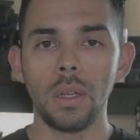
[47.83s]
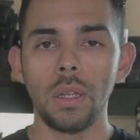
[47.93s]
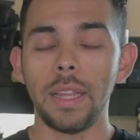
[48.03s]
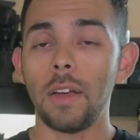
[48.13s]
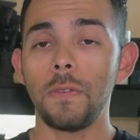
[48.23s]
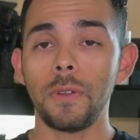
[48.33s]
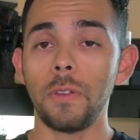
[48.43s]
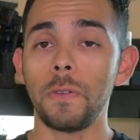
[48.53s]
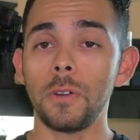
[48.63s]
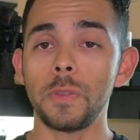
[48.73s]
Now for the
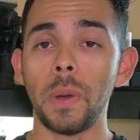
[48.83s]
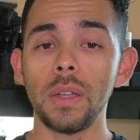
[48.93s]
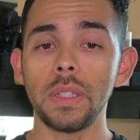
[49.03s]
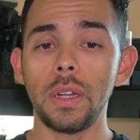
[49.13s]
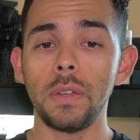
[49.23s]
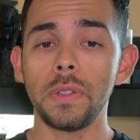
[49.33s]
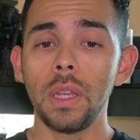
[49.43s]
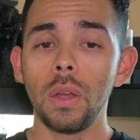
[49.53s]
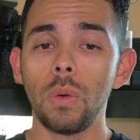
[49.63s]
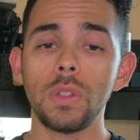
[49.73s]
first positives,
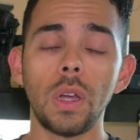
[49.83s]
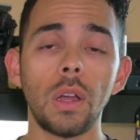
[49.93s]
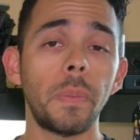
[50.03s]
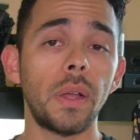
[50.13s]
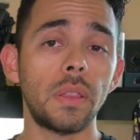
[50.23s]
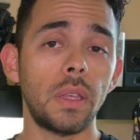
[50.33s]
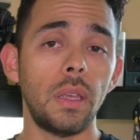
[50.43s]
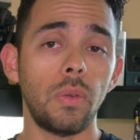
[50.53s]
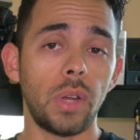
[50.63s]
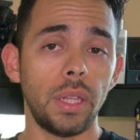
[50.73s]
we'll talk about
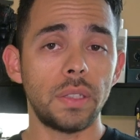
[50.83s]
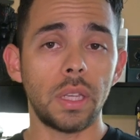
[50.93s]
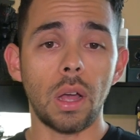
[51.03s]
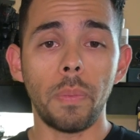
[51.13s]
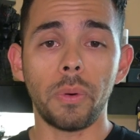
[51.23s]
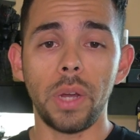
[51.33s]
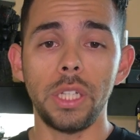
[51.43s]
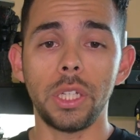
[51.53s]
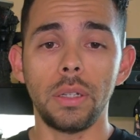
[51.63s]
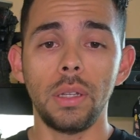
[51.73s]
the realistic
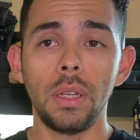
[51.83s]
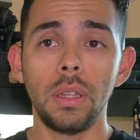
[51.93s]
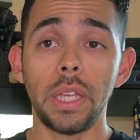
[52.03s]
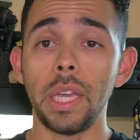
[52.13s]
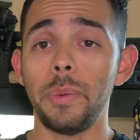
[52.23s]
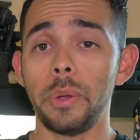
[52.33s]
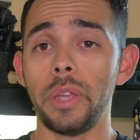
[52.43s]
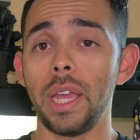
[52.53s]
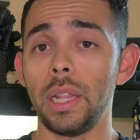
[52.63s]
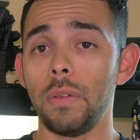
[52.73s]
operation. The
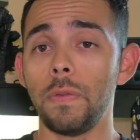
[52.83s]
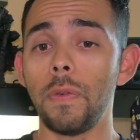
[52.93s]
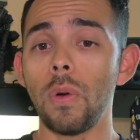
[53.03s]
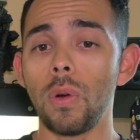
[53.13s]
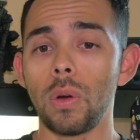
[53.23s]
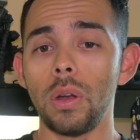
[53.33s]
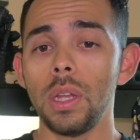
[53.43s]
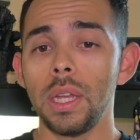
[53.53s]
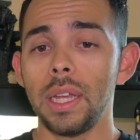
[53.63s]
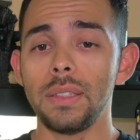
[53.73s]
KWA LM4
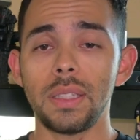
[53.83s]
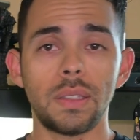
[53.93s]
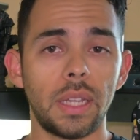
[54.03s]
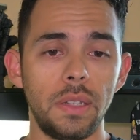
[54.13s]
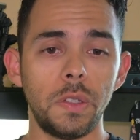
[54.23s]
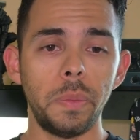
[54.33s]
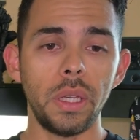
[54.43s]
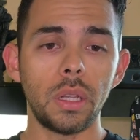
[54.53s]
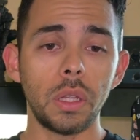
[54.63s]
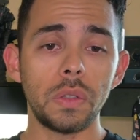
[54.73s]
is designed to be
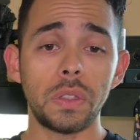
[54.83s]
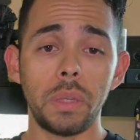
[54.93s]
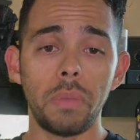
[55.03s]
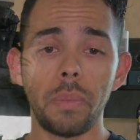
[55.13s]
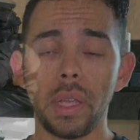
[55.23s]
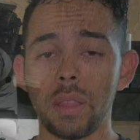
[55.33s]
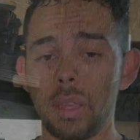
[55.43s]
closely mimic